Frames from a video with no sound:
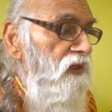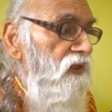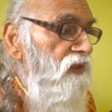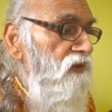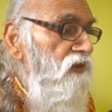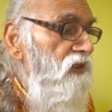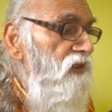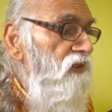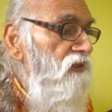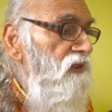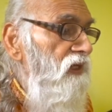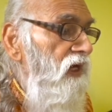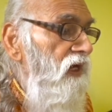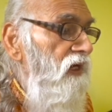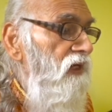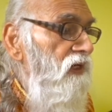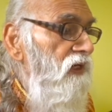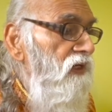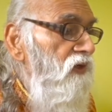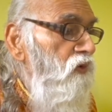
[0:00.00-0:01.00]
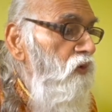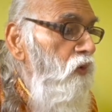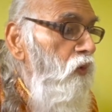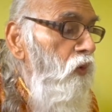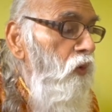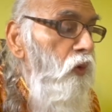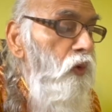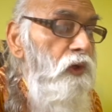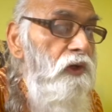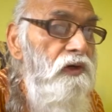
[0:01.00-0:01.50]
These are in
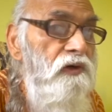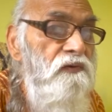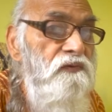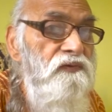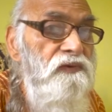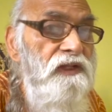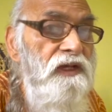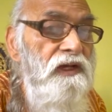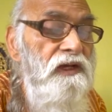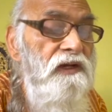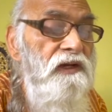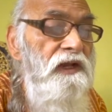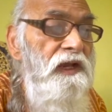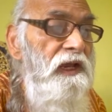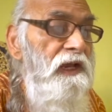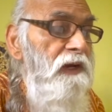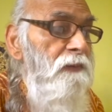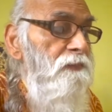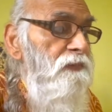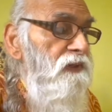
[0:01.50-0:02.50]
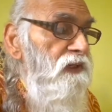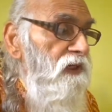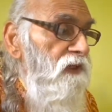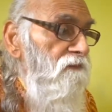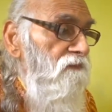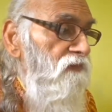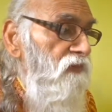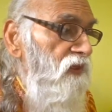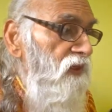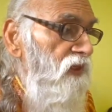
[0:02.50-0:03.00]
order of their happening.